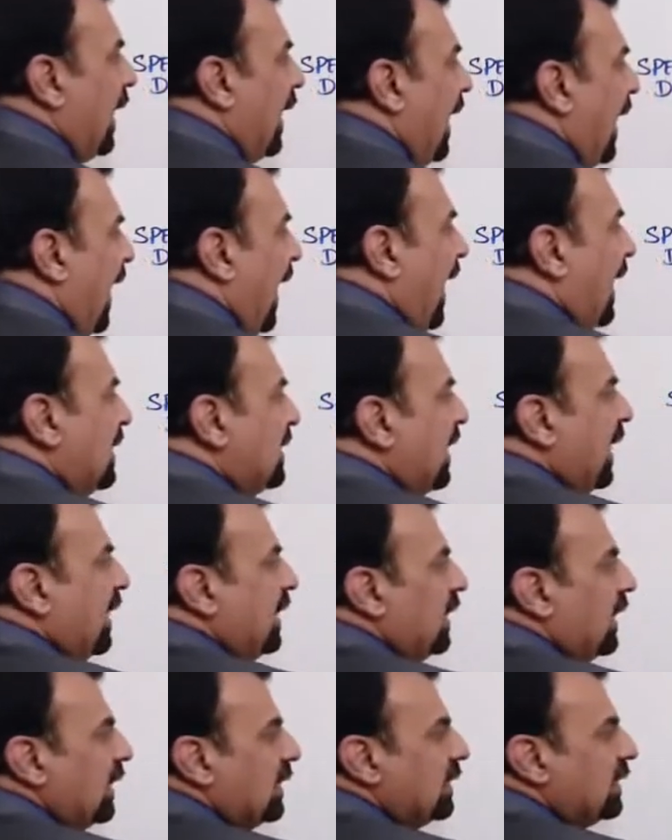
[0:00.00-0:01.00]
And
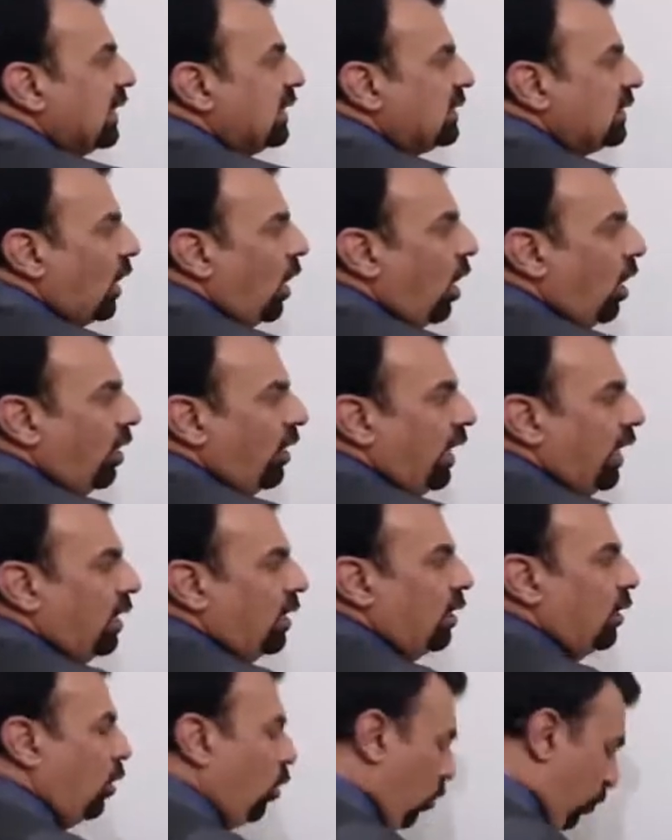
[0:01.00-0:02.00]
then this
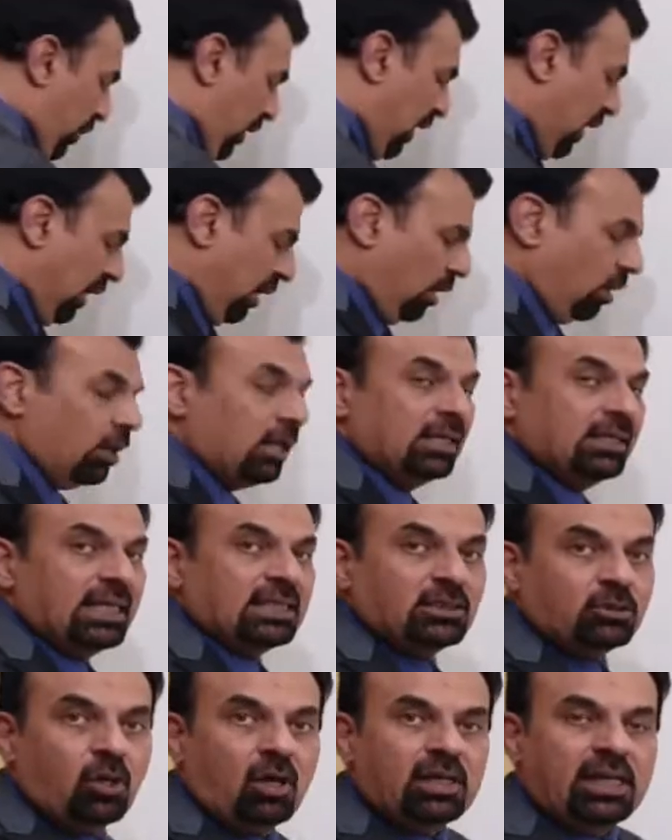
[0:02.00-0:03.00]
organ over here
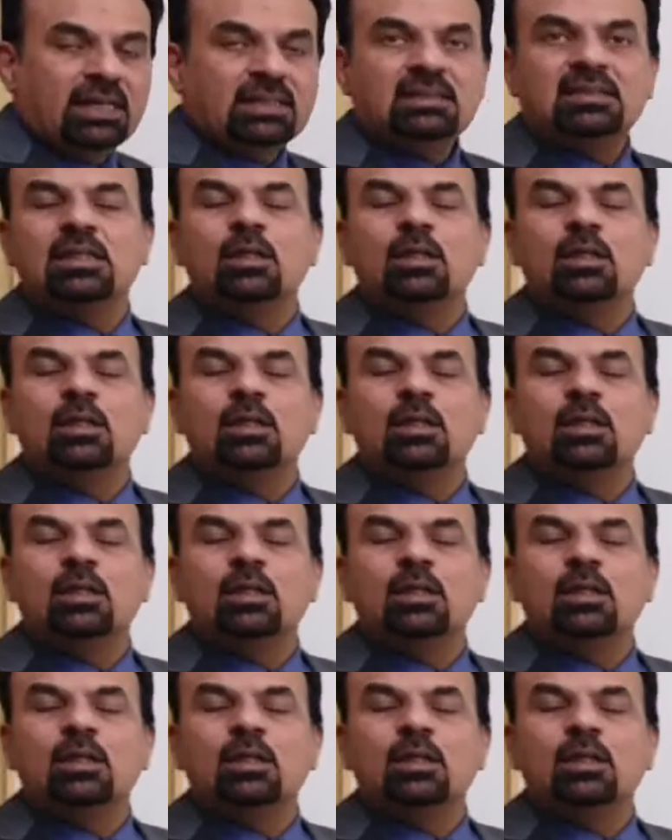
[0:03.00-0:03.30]
that's called as